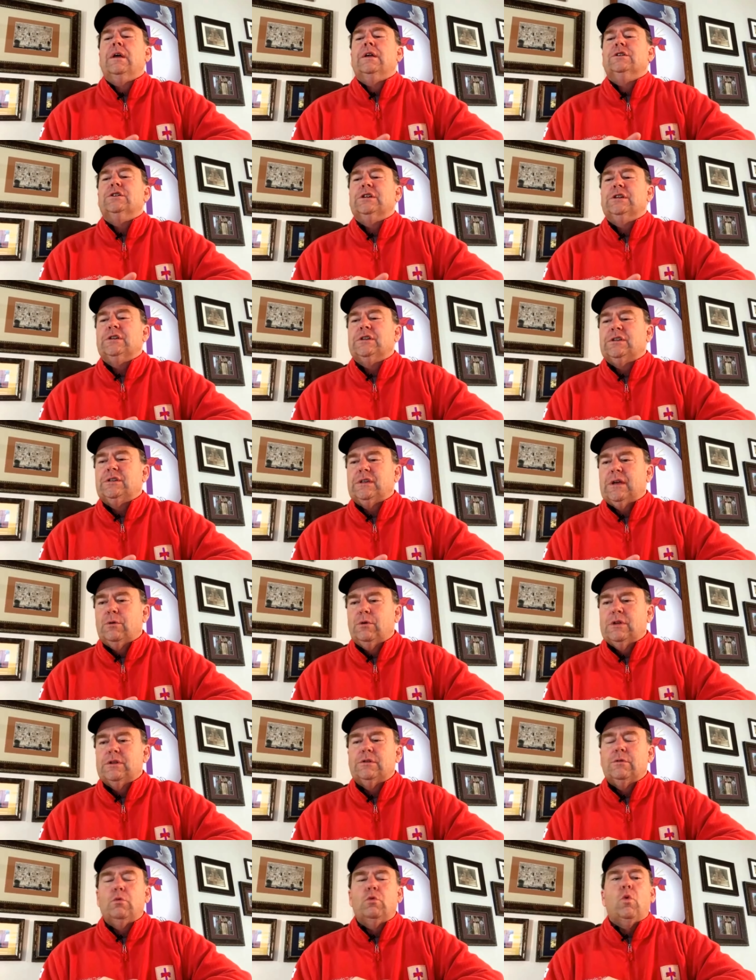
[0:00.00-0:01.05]
Jesus said,
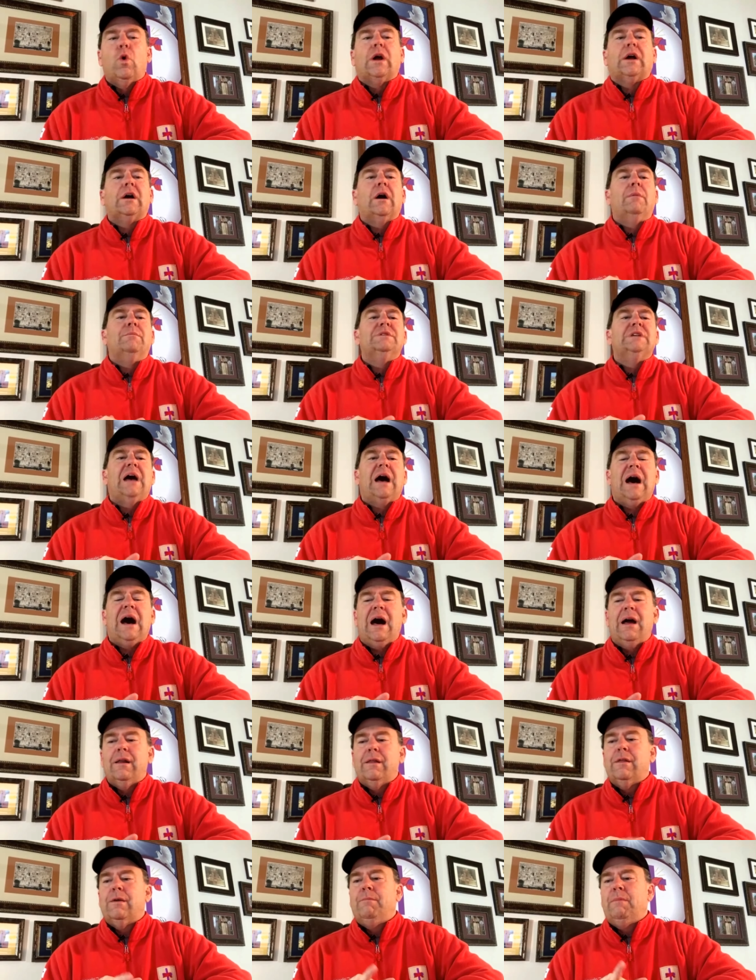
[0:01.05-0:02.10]
"Is what comes
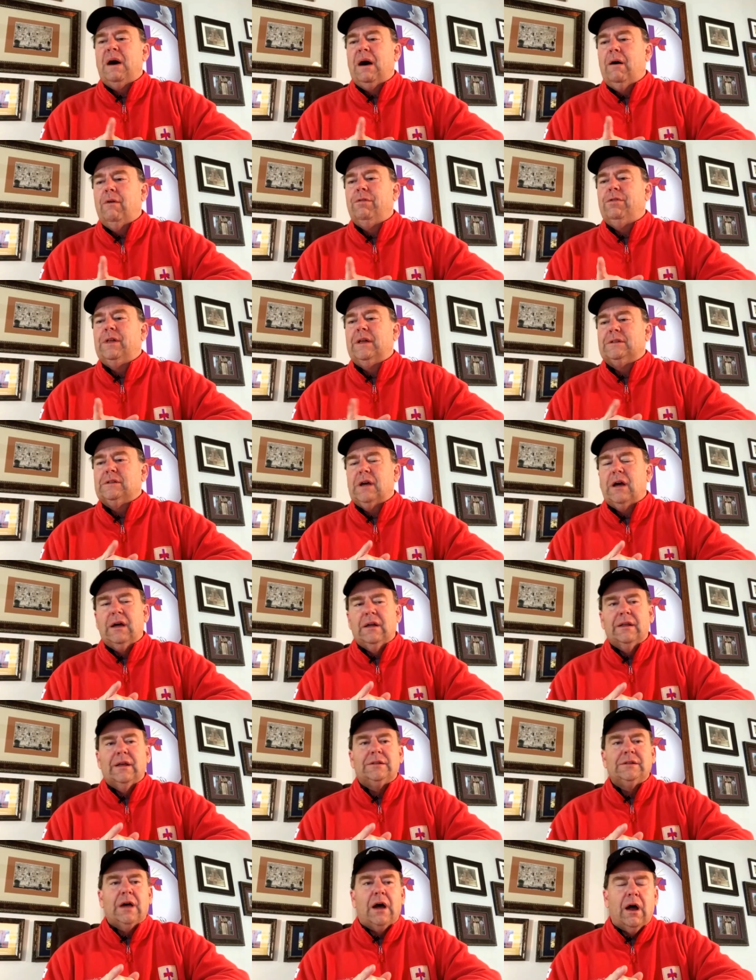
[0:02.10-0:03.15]
out of the mouth that's
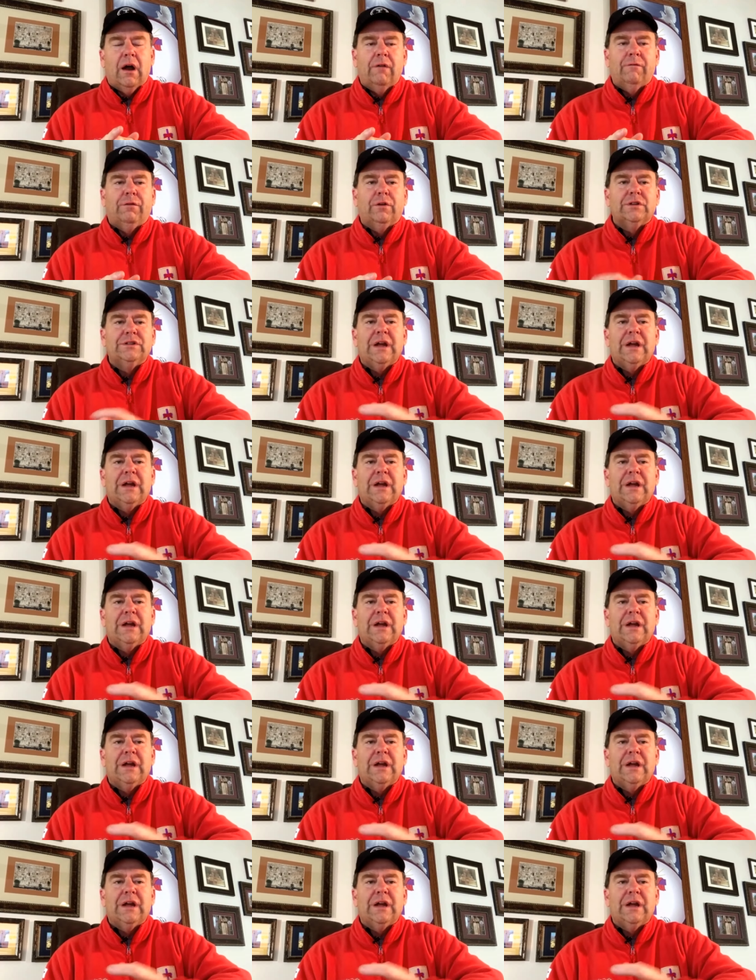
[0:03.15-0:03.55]
that's harmful.